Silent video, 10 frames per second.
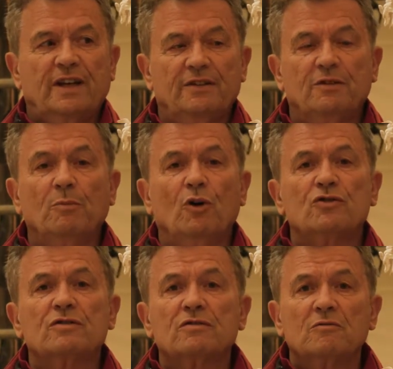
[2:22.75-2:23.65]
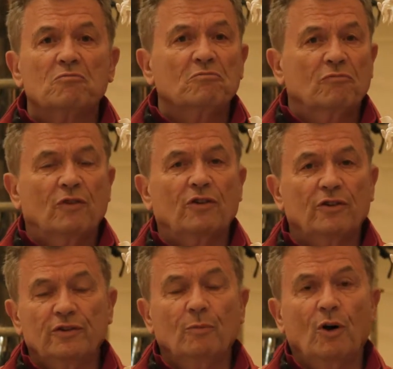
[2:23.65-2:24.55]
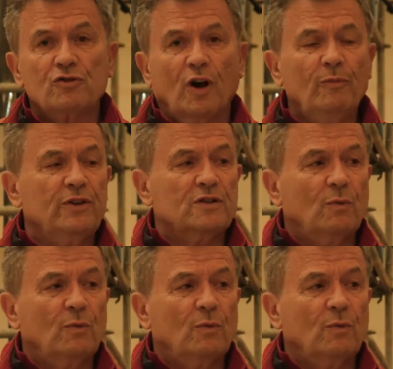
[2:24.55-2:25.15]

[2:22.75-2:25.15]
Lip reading: And the most obvious